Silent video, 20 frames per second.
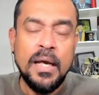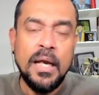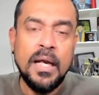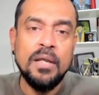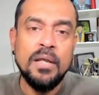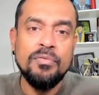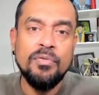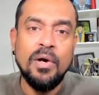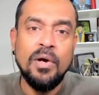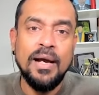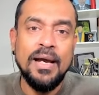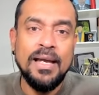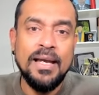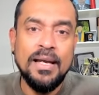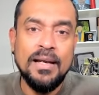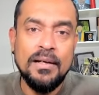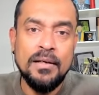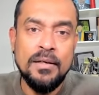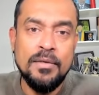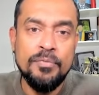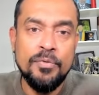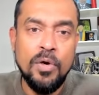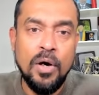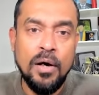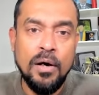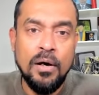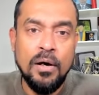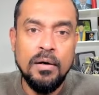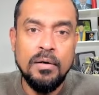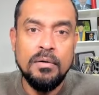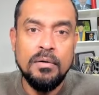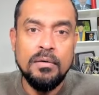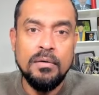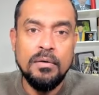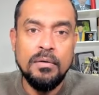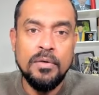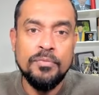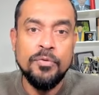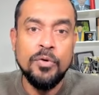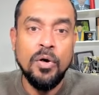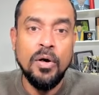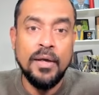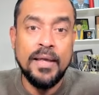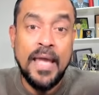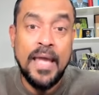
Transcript: And if you are